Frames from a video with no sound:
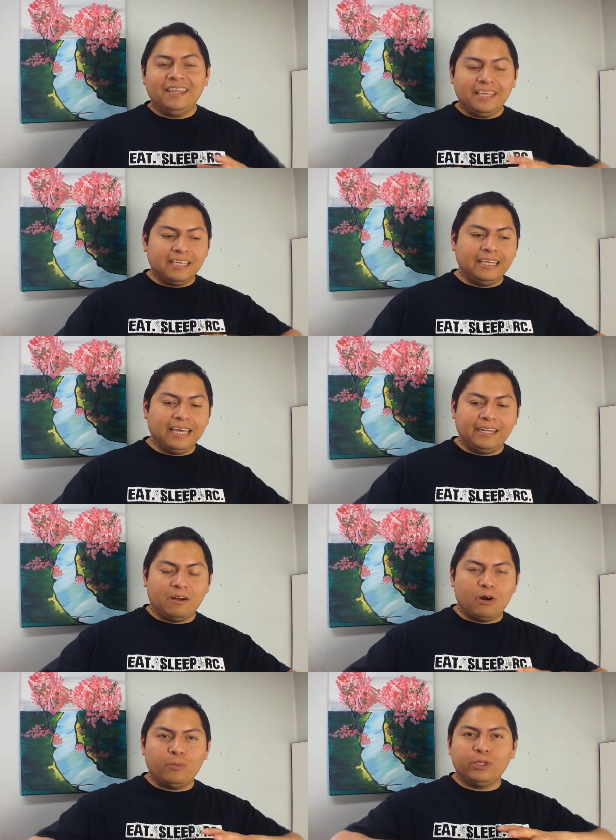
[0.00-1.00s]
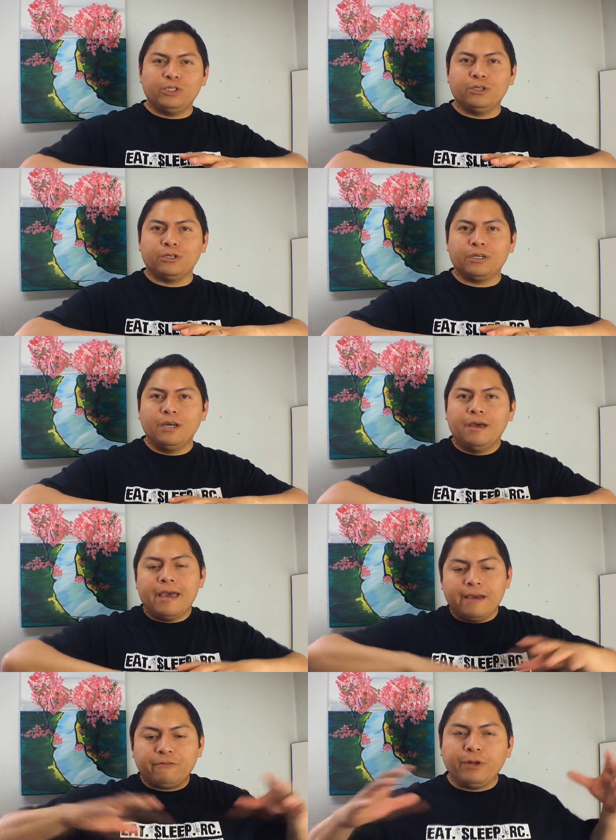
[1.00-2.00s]
think again, Arrma took
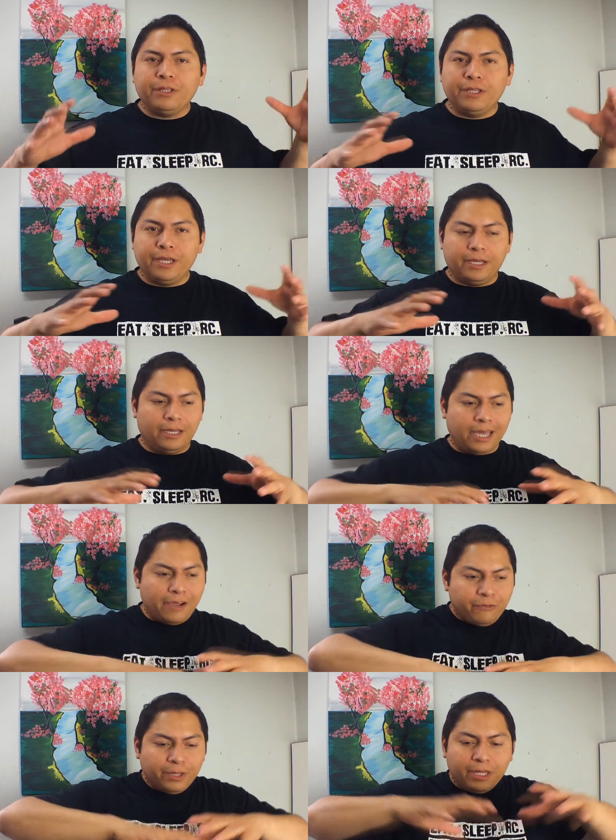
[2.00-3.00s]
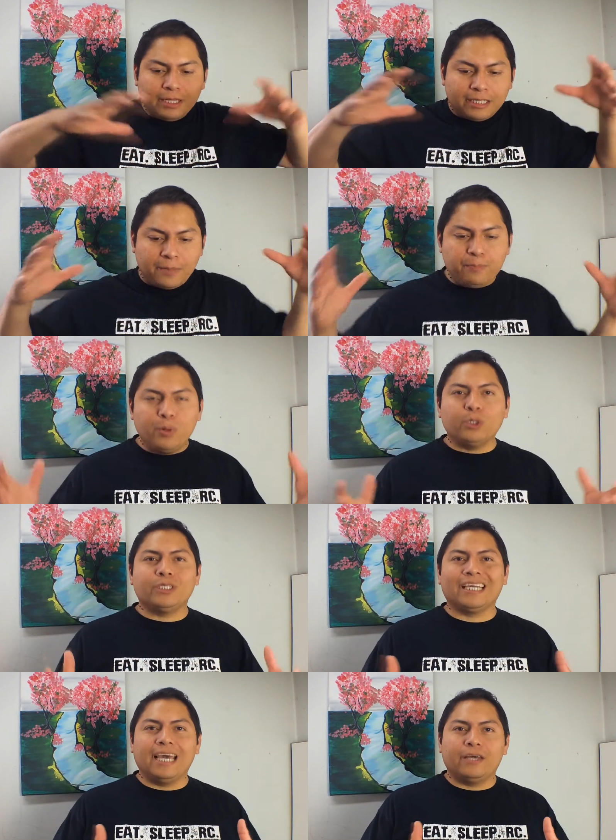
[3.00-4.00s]
everything that they put
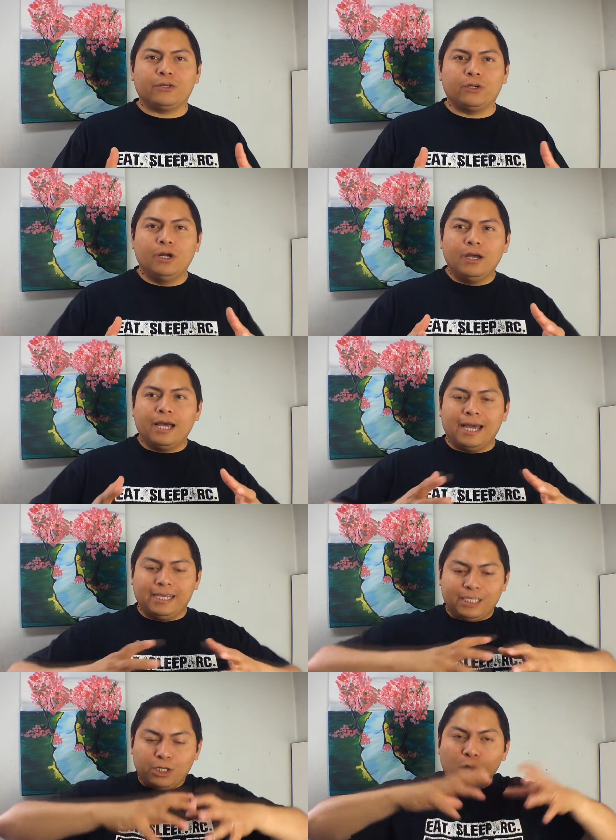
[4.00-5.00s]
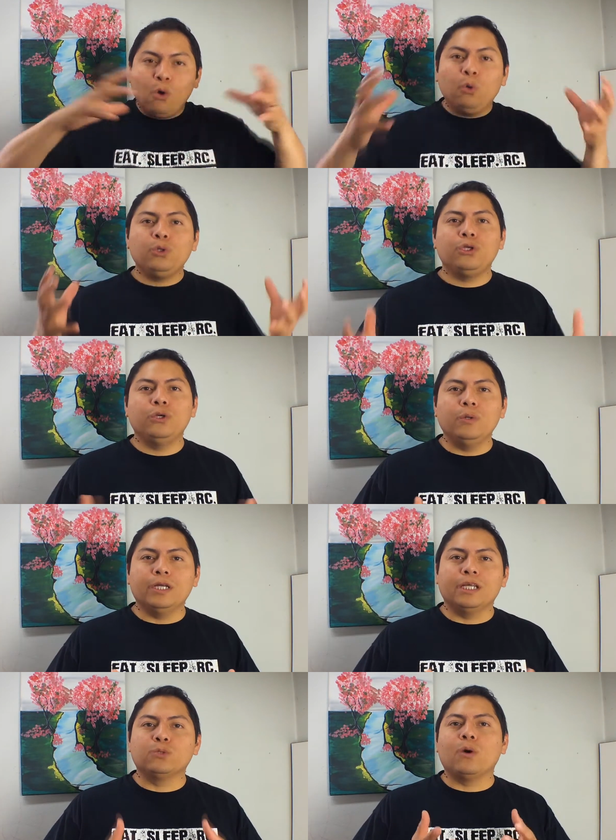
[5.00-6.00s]
together as a whole
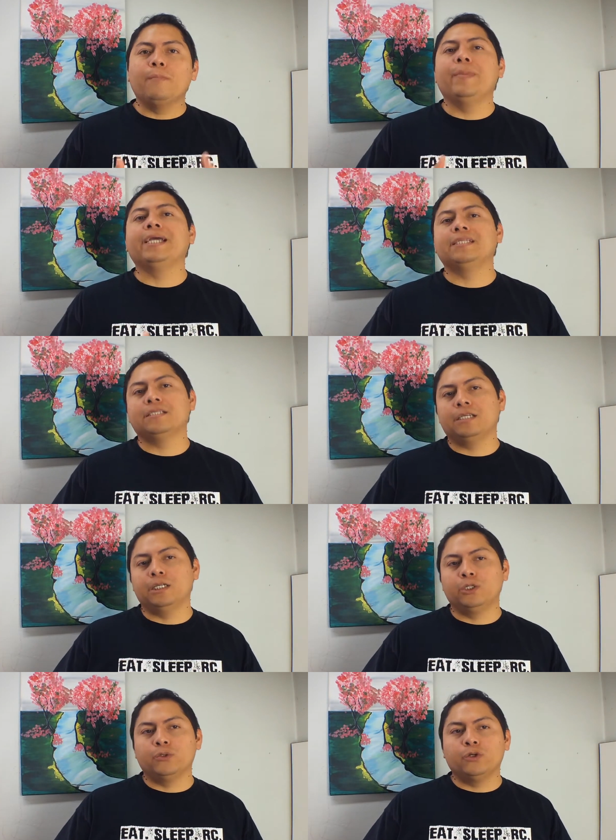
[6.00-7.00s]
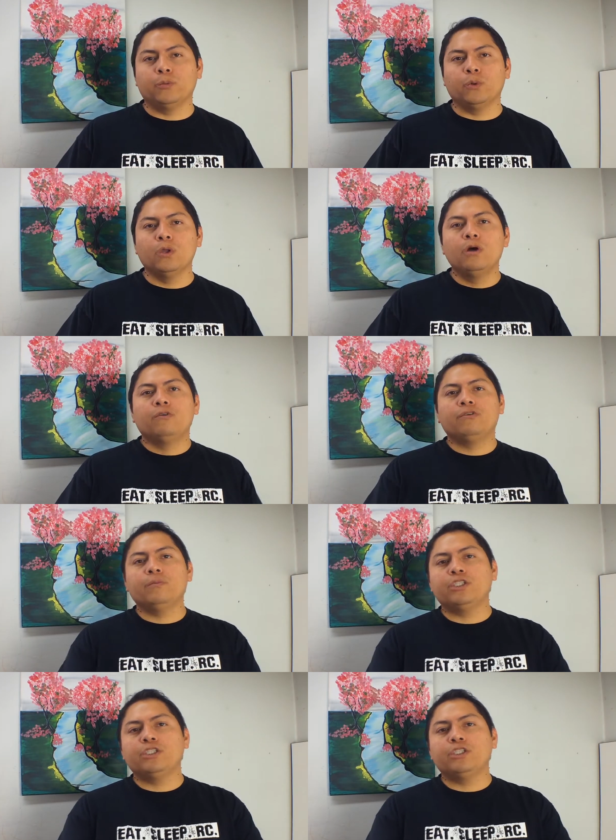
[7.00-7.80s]
unit is what makes this thing durable. From the